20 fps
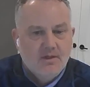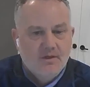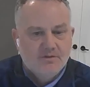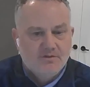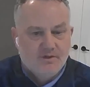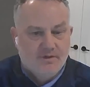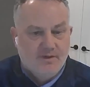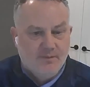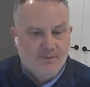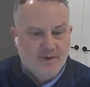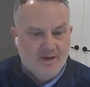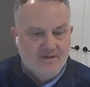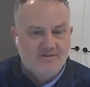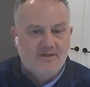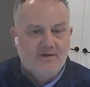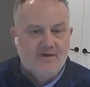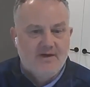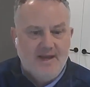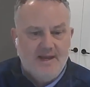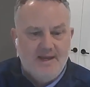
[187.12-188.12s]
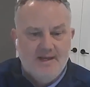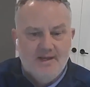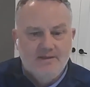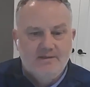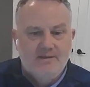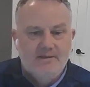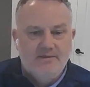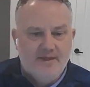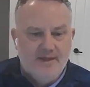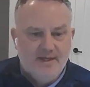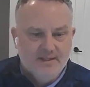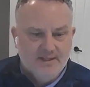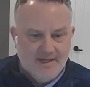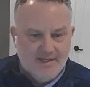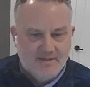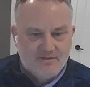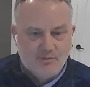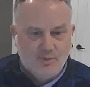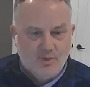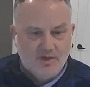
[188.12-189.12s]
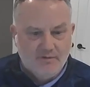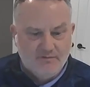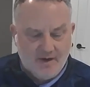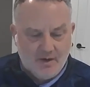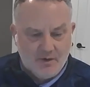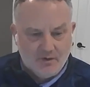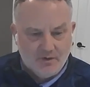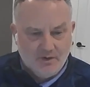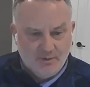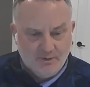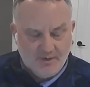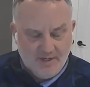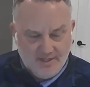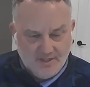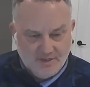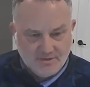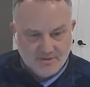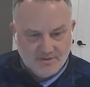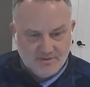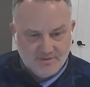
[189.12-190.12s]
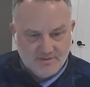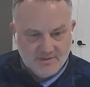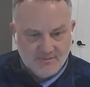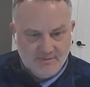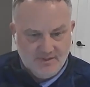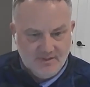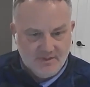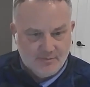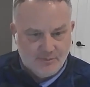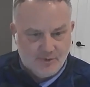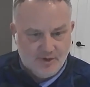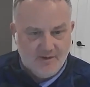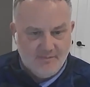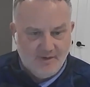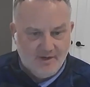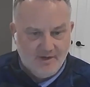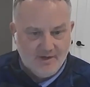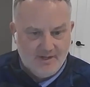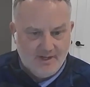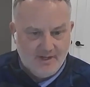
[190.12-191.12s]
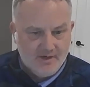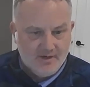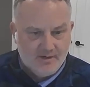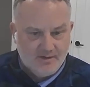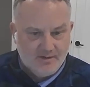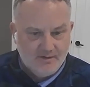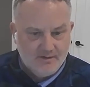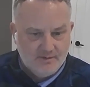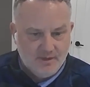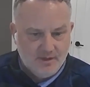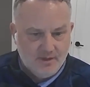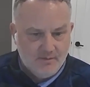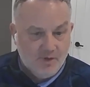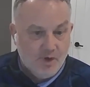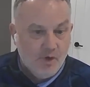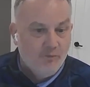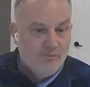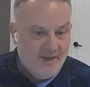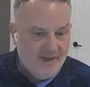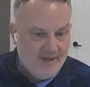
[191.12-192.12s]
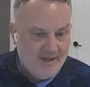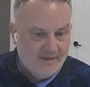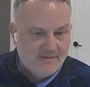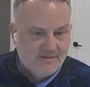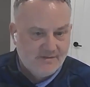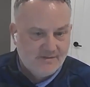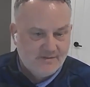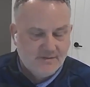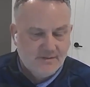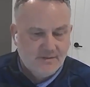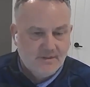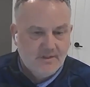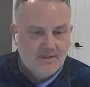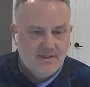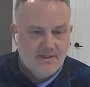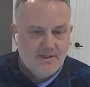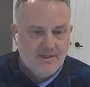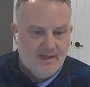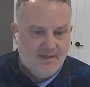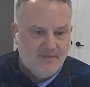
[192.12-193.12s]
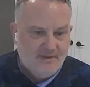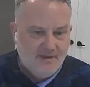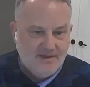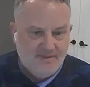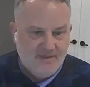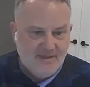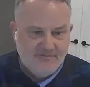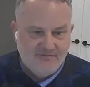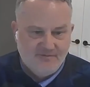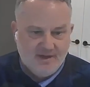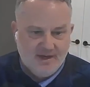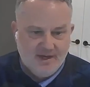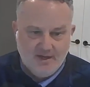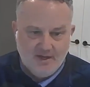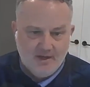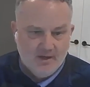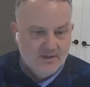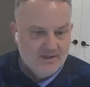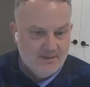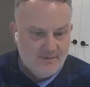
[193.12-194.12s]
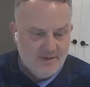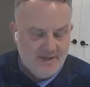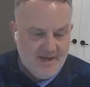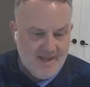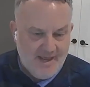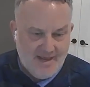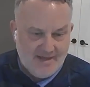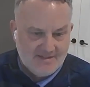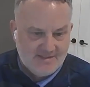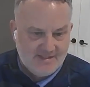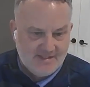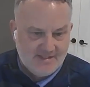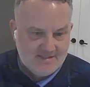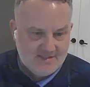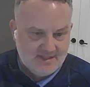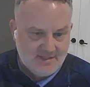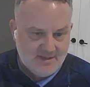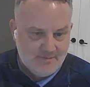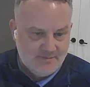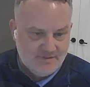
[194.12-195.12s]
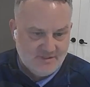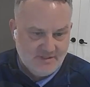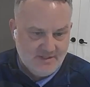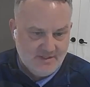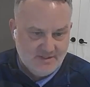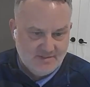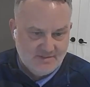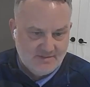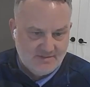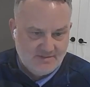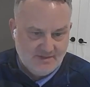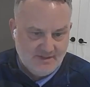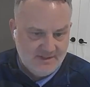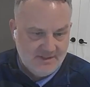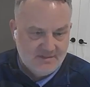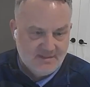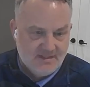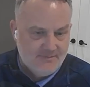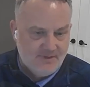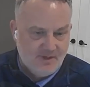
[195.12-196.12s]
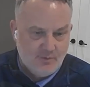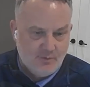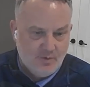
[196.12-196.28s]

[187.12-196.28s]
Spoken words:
So they raise their hand, they elect one of our locations to be their primary care home base. And then they've got unlimited access to come see us anytime they